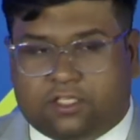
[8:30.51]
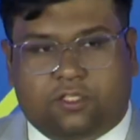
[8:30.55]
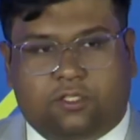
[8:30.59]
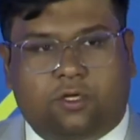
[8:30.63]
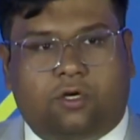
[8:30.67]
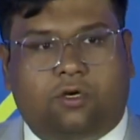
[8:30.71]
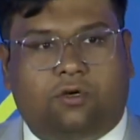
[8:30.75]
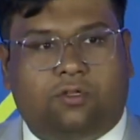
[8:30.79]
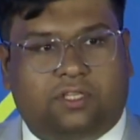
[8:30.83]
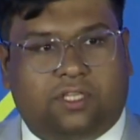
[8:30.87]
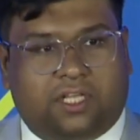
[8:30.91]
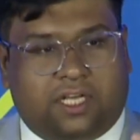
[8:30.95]

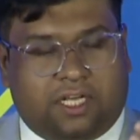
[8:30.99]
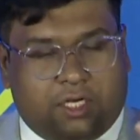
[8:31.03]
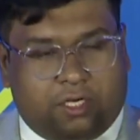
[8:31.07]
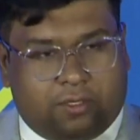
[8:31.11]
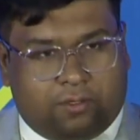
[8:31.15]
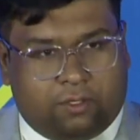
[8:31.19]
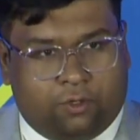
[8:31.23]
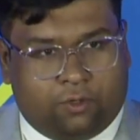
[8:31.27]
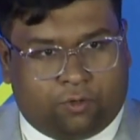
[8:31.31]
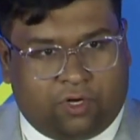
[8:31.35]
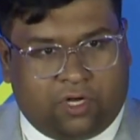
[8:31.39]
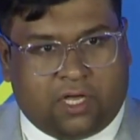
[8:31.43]
So
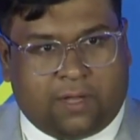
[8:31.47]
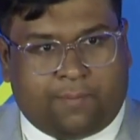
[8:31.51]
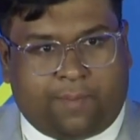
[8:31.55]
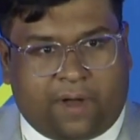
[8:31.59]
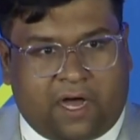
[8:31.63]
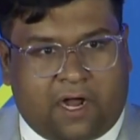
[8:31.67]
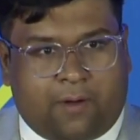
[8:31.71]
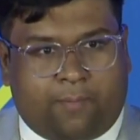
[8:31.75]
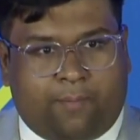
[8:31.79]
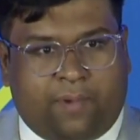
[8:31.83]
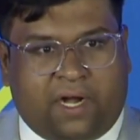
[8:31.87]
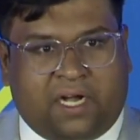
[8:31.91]
the nuclear
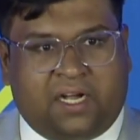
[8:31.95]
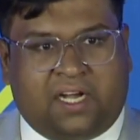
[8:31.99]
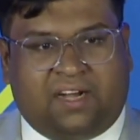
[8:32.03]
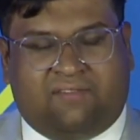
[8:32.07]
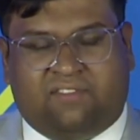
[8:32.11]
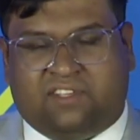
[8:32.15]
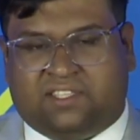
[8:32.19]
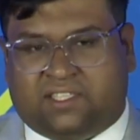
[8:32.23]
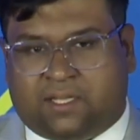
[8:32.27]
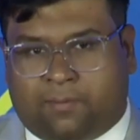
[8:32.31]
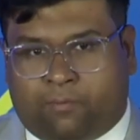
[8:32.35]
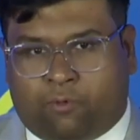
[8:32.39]
power plant
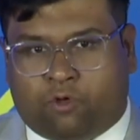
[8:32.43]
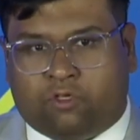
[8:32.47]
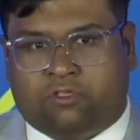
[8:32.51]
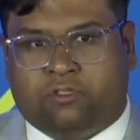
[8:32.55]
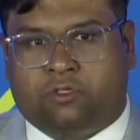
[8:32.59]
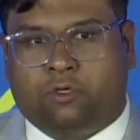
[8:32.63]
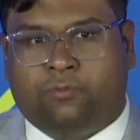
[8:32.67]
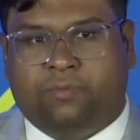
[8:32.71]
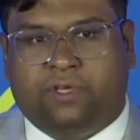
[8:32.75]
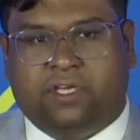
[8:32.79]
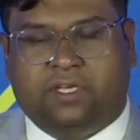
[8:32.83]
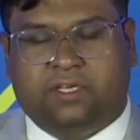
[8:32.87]
that was
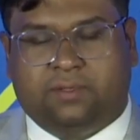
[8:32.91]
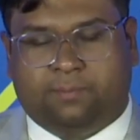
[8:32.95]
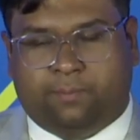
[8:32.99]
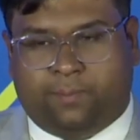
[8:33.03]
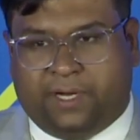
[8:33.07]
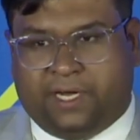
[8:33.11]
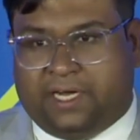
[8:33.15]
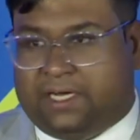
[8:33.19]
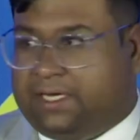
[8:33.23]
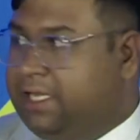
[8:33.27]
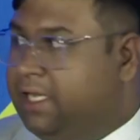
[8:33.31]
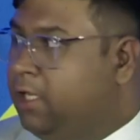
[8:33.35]
supposed to be
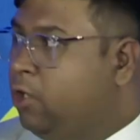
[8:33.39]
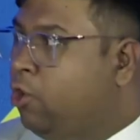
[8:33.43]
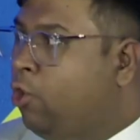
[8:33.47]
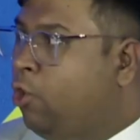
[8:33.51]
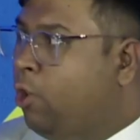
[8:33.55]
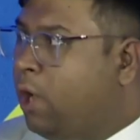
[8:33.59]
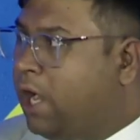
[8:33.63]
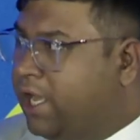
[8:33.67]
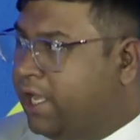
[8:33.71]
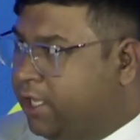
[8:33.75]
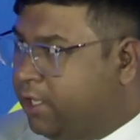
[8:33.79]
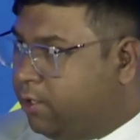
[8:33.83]
built in
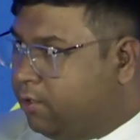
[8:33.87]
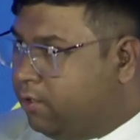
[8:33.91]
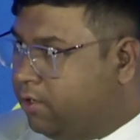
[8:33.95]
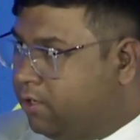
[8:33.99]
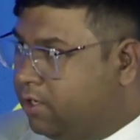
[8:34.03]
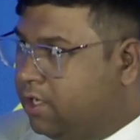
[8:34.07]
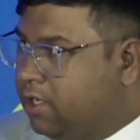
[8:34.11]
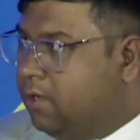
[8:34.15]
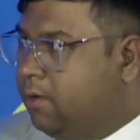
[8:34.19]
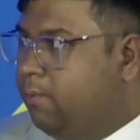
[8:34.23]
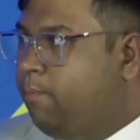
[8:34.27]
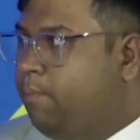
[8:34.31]

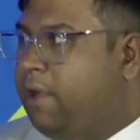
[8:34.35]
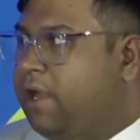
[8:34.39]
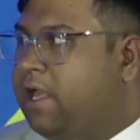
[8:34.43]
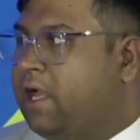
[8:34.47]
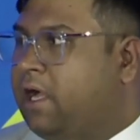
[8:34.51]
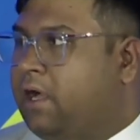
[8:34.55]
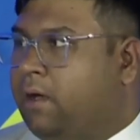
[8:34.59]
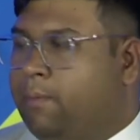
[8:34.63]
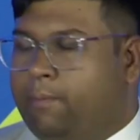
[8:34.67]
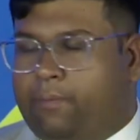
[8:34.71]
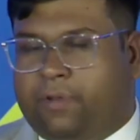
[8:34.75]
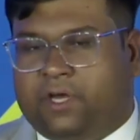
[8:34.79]
Ohio
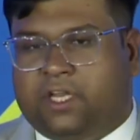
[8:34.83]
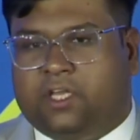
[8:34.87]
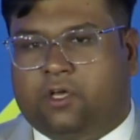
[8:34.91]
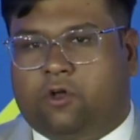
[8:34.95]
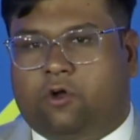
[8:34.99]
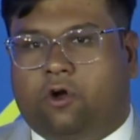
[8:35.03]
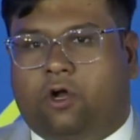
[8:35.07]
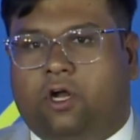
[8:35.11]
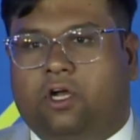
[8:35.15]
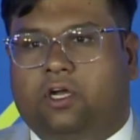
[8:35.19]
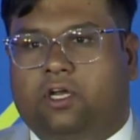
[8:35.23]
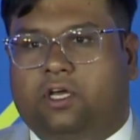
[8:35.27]
by a
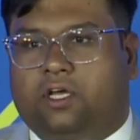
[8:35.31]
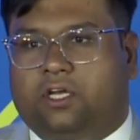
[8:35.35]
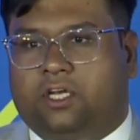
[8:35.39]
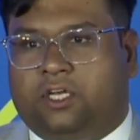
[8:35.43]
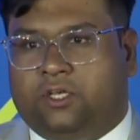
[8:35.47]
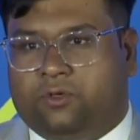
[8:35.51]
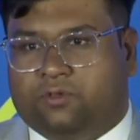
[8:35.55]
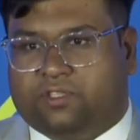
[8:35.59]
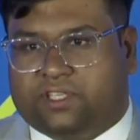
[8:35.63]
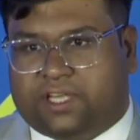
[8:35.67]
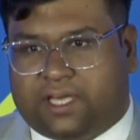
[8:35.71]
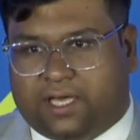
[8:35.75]
company called
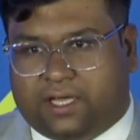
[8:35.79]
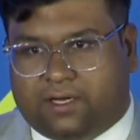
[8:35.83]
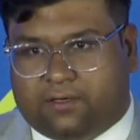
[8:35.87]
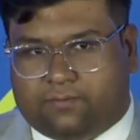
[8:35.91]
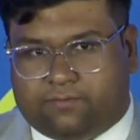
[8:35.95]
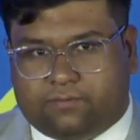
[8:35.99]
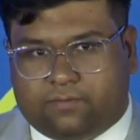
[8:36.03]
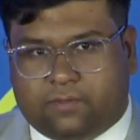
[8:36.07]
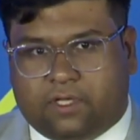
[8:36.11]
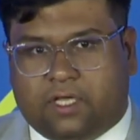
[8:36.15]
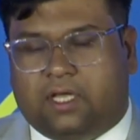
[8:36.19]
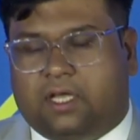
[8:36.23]

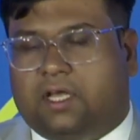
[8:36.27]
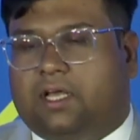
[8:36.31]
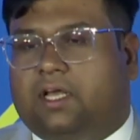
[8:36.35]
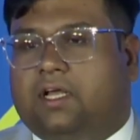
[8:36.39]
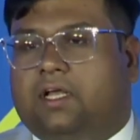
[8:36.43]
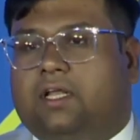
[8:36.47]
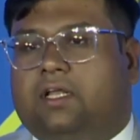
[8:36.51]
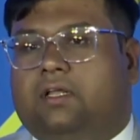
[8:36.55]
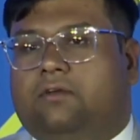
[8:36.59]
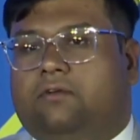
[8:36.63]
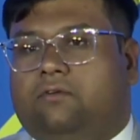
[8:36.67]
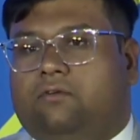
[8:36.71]
NuScale
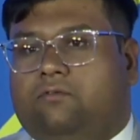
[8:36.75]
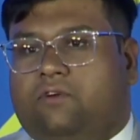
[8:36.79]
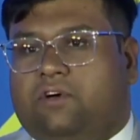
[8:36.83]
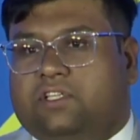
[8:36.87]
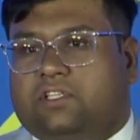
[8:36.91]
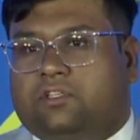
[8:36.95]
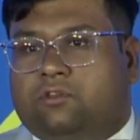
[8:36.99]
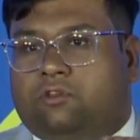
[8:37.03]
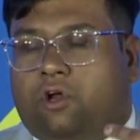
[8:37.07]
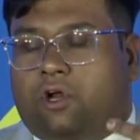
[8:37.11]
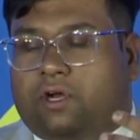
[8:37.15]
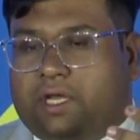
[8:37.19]

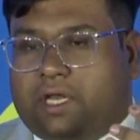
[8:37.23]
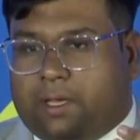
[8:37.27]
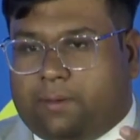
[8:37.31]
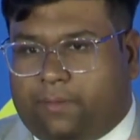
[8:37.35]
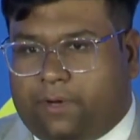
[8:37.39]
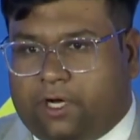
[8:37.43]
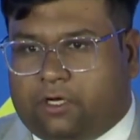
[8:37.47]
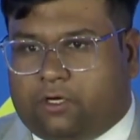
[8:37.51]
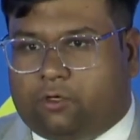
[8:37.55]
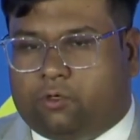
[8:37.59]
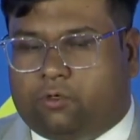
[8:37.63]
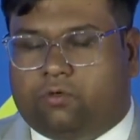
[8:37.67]
was not
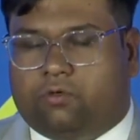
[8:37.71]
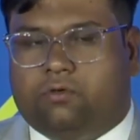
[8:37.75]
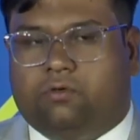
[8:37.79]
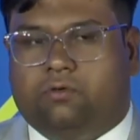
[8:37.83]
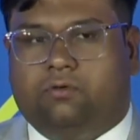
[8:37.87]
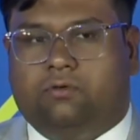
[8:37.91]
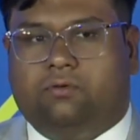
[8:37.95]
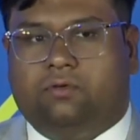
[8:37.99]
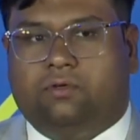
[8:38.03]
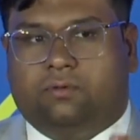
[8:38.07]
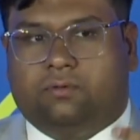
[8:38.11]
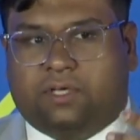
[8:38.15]
able
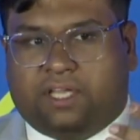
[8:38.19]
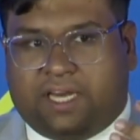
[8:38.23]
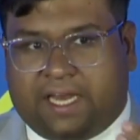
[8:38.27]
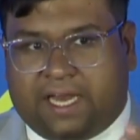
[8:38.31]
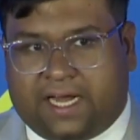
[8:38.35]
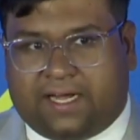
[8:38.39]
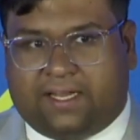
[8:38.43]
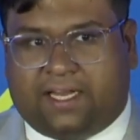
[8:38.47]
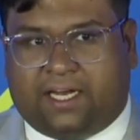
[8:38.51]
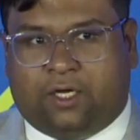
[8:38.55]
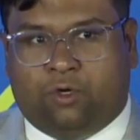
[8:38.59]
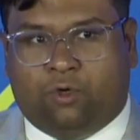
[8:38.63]
to
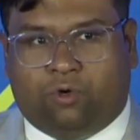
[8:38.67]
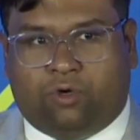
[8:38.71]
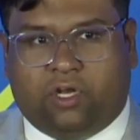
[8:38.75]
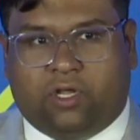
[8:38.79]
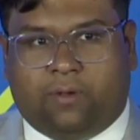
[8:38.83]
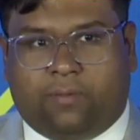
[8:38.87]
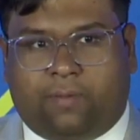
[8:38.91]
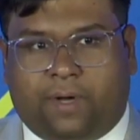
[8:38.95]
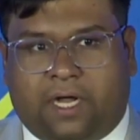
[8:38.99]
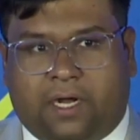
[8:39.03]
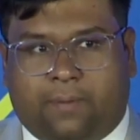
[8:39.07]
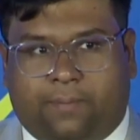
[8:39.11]
create that
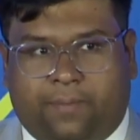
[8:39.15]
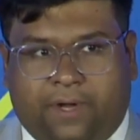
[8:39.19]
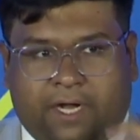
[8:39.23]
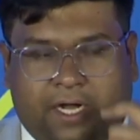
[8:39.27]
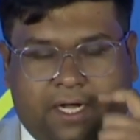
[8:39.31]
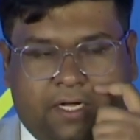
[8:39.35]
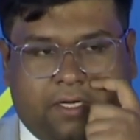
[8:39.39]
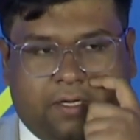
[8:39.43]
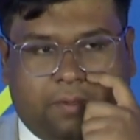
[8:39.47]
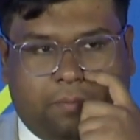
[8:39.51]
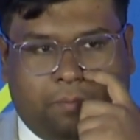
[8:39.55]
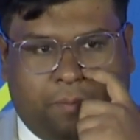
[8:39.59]
nuclear power
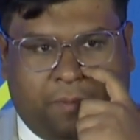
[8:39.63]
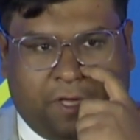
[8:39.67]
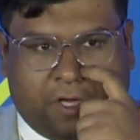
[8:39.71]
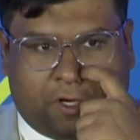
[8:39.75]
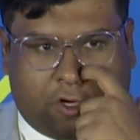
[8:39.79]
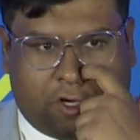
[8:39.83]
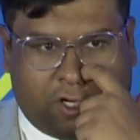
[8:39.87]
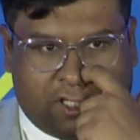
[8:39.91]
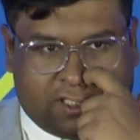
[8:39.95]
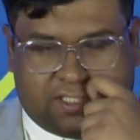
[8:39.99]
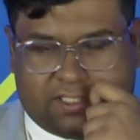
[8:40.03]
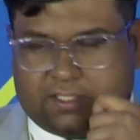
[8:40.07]
plant
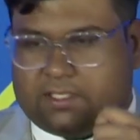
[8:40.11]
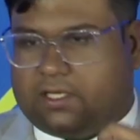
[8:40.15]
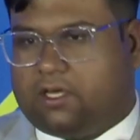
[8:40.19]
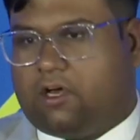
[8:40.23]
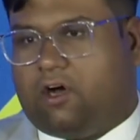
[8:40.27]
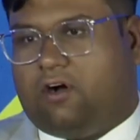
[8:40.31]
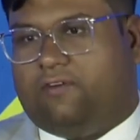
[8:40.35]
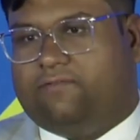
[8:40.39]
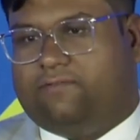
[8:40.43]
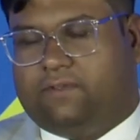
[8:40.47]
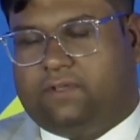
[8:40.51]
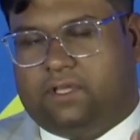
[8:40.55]
because
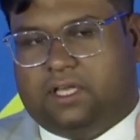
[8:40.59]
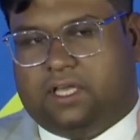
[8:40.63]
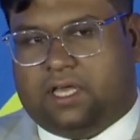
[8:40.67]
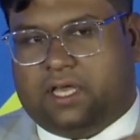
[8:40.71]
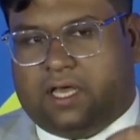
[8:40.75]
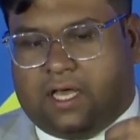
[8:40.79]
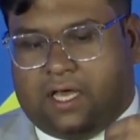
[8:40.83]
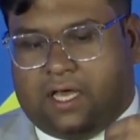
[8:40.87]
of